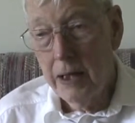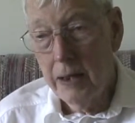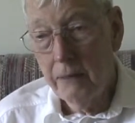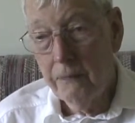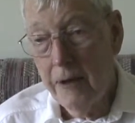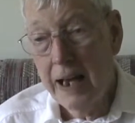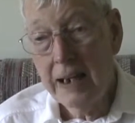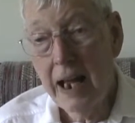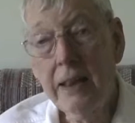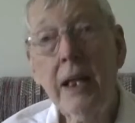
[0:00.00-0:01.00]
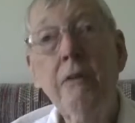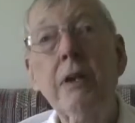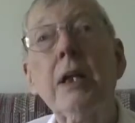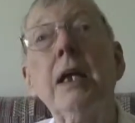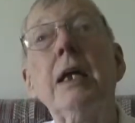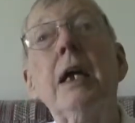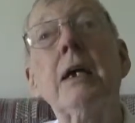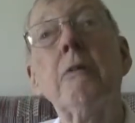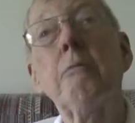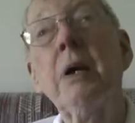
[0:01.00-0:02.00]
In fact, I think what
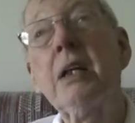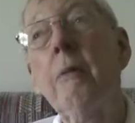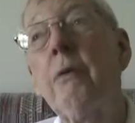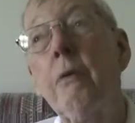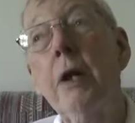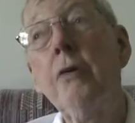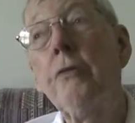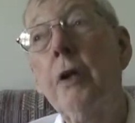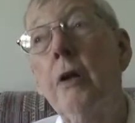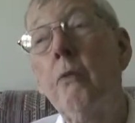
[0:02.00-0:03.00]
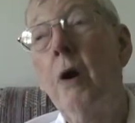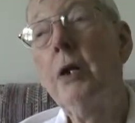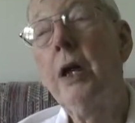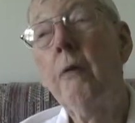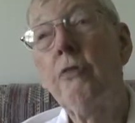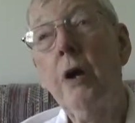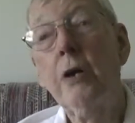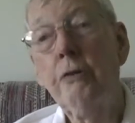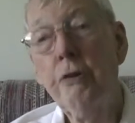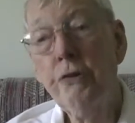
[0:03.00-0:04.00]
they picked up the radio signal at one time was on
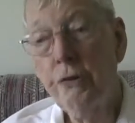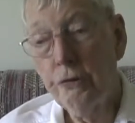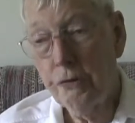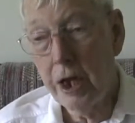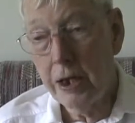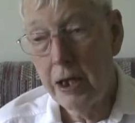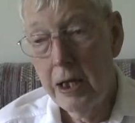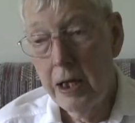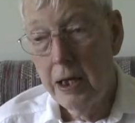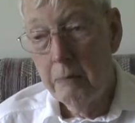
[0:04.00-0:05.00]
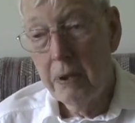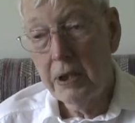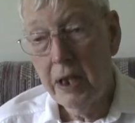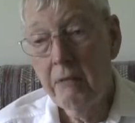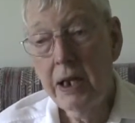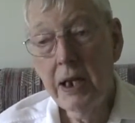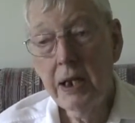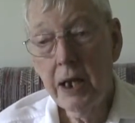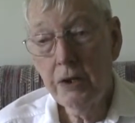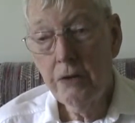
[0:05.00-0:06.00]
a crystal set. But then we did
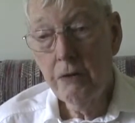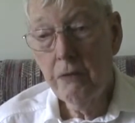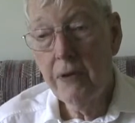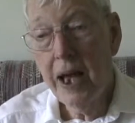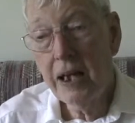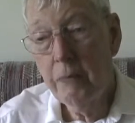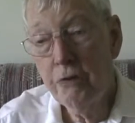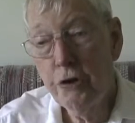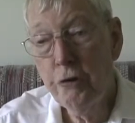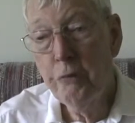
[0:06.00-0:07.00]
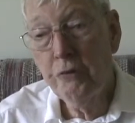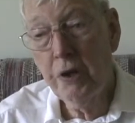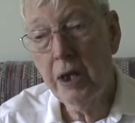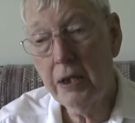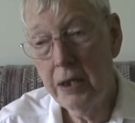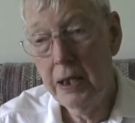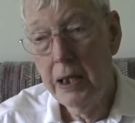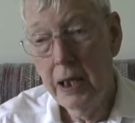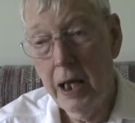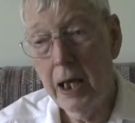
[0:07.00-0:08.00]
get to a vacuum tube set
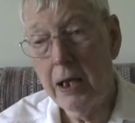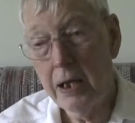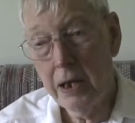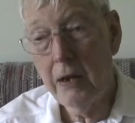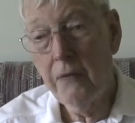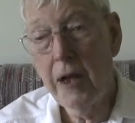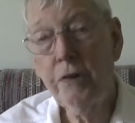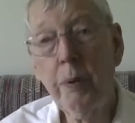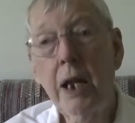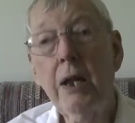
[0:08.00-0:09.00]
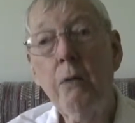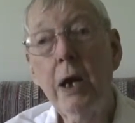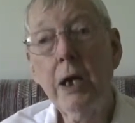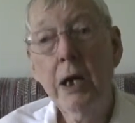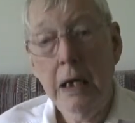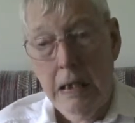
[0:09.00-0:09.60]
and advanced. But anyway,